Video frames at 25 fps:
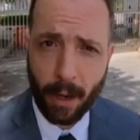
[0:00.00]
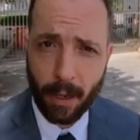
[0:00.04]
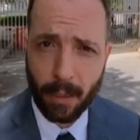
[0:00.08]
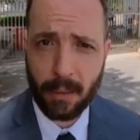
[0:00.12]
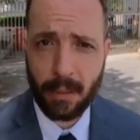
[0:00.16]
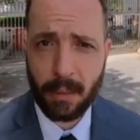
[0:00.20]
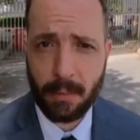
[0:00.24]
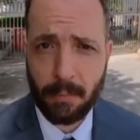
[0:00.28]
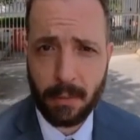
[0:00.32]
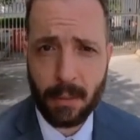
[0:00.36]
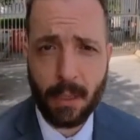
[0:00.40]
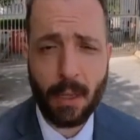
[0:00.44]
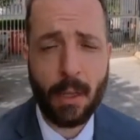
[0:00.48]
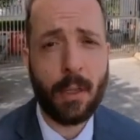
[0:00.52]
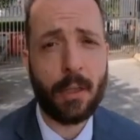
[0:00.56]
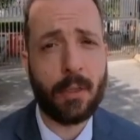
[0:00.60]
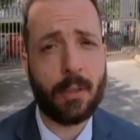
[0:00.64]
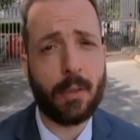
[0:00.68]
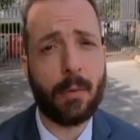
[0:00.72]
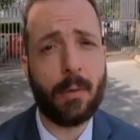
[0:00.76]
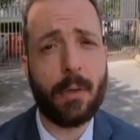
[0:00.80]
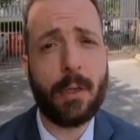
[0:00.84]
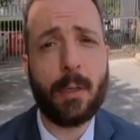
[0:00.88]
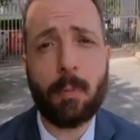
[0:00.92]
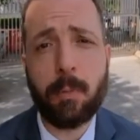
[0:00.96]
items,
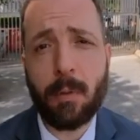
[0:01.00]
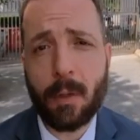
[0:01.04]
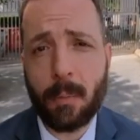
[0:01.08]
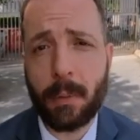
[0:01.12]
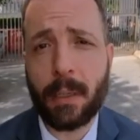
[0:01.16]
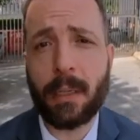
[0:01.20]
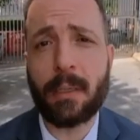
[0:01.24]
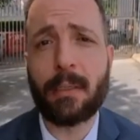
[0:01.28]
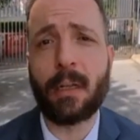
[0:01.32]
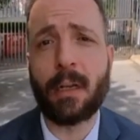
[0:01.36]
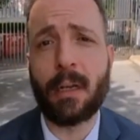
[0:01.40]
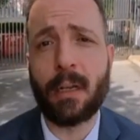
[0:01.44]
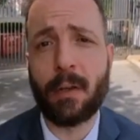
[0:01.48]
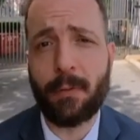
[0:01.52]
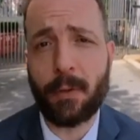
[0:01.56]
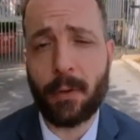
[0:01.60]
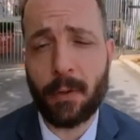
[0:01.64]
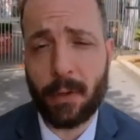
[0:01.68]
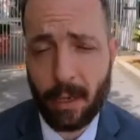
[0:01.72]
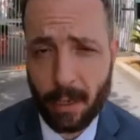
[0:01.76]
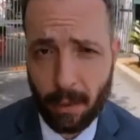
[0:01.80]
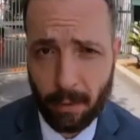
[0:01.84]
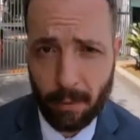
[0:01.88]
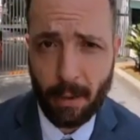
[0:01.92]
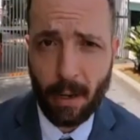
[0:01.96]
so it will be delivered
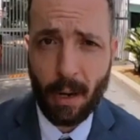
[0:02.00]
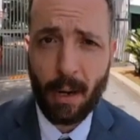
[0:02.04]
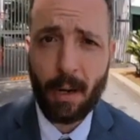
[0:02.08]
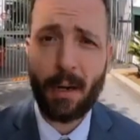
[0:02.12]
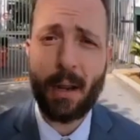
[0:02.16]
here.